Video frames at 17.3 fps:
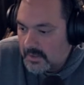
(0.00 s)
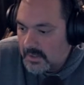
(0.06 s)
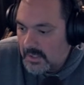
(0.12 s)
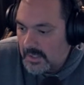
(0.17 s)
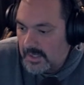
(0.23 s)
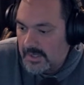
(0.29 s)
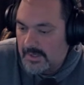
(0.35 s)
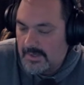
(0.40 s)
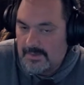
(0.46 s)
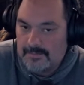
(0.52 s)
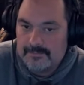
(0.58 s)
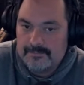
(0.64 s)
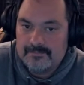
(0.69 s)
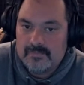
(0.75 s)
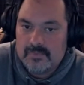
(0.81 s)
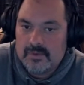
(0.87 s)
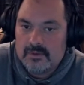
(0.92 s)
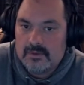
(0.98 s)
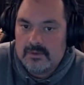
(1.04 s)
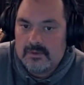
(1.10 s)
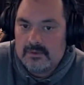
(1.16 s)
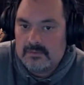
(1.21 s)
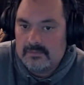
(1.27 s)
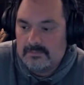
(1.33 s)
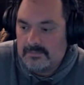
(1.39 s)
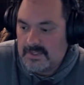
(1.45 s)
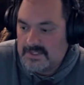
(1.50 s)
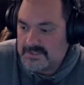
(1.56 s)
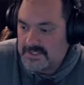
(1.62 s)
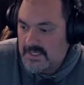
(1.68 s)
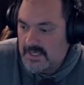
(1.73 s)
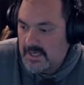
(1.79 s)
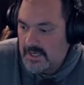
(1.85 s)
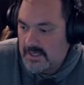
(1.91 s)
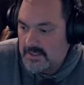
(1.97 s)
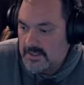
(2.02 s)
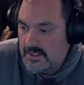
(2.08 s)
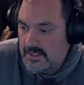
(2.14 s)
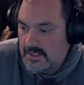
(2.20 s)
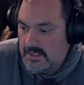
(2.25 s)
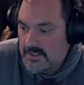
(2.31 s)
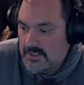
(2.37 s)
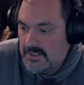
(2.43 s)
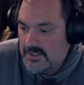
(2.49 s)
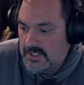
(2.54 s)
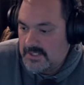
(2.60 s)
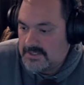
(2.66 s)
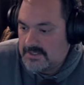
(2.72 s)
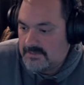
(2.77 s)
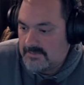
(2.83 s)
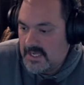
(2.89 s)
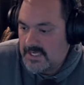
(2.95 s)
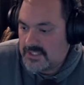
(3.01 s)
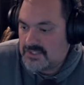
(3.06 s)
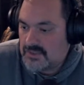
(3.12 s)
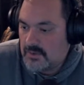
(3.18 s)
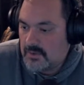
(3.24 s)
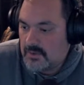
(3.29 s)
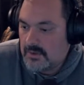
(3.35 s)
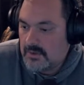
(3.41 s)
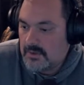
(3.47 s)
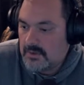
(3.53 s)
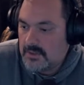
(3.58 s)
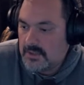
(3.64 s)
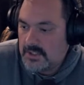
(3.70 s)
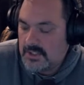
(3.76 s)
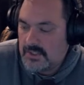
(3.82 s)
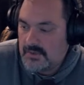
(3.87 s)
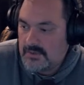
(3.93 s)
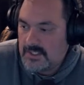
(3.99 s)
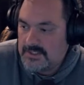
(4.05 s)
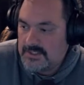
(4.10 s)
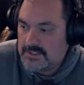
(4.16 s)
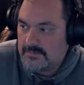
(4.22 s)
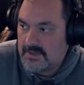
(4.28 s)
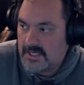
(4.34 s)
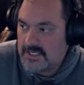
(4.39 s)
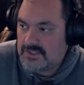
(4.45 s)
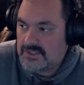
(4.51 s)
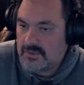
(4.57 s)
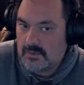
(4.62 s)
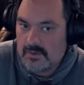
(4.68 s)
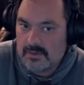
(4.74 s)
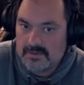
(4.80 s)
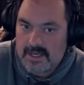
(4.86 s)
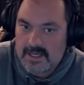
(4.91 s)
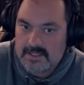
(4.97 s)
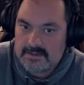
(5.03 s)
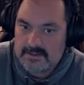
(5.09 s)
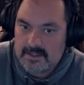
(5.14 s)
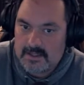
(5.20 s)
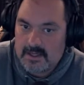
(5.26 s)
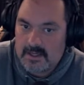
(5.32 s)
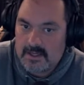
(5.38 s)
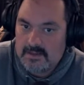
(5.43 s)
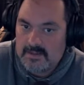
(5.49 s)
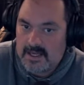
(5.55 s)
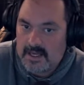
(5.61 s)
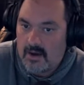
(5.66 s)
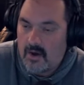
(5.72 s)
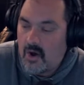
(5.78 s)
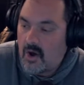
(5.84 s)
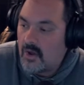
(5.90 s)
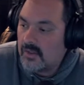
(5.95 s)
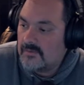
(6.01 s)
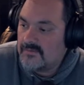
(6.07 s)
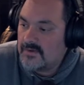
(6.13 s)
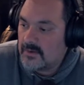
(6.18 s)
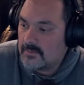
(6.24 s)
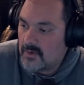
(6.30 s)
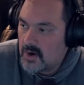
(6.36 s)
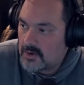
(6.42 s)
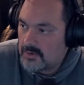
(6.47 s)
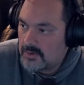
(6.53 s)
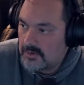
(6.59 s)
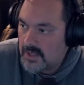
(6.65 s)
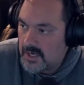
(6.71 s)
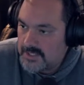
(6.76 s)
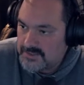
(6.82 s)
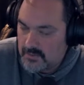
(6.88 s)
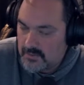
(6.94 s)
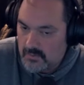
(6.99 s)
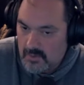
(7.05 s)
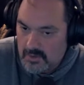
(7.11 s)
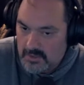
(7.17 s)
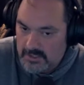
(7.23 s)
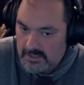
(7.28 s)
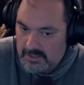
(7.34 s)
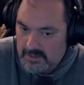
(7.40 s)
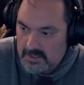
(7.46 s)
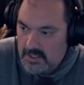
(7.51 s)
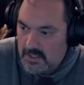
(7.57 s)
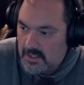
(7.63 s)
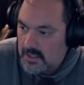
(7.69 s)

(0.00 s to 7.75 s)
Um, but uh, uh, you need to make sure you need to make sure that uh, that all of your marker lights are working.